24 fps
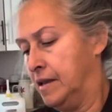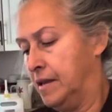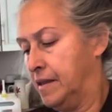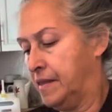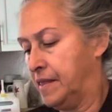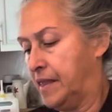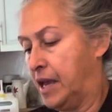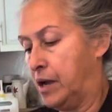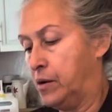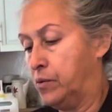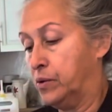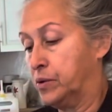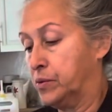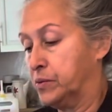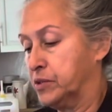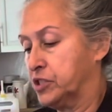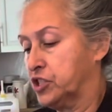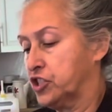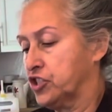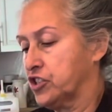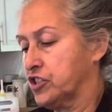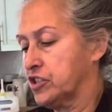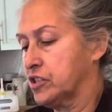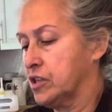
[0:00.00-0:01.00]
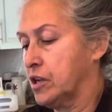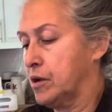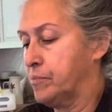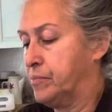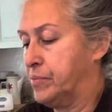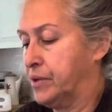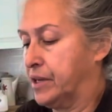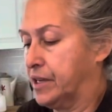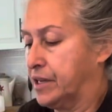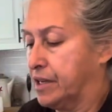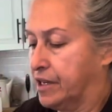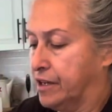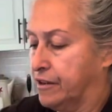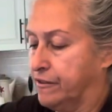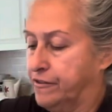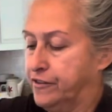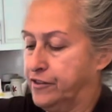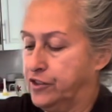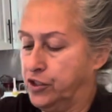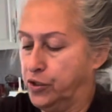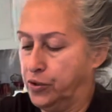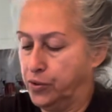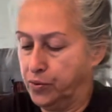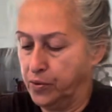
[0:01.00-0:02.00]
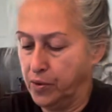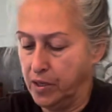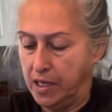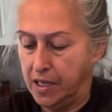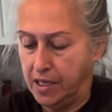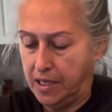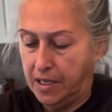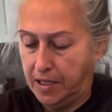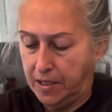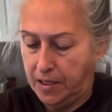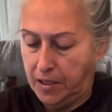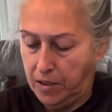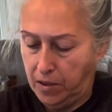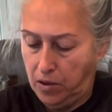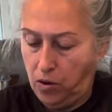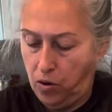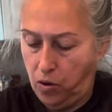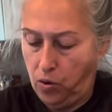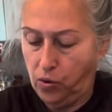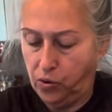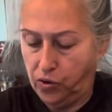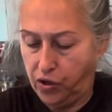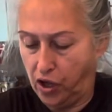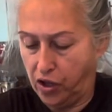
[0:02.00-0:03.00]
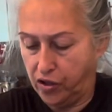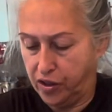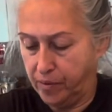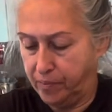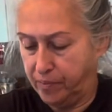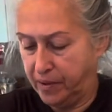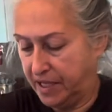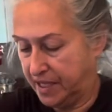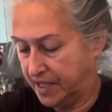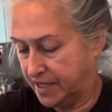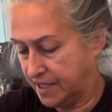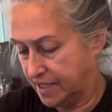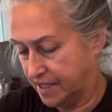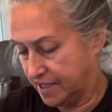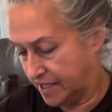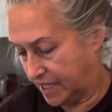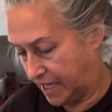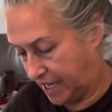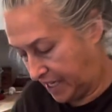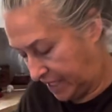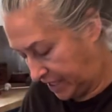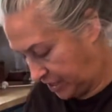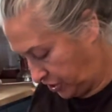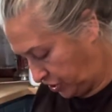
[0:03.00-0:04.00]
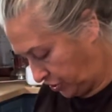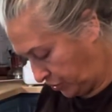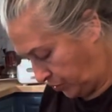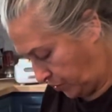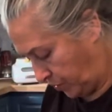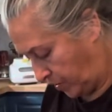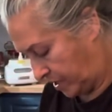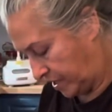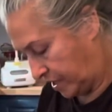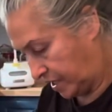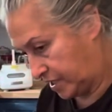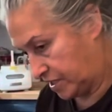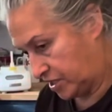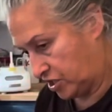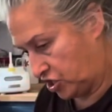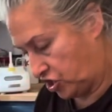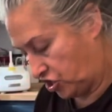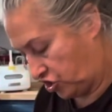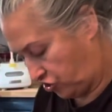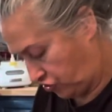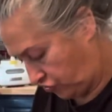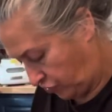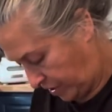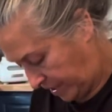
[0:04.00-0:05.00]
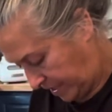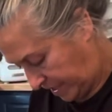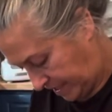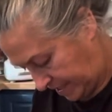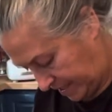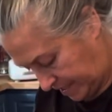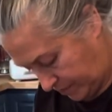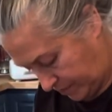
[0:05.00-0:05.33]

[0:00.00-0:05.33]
That one was just not big enough to hold all the pieces, and I do want to strain it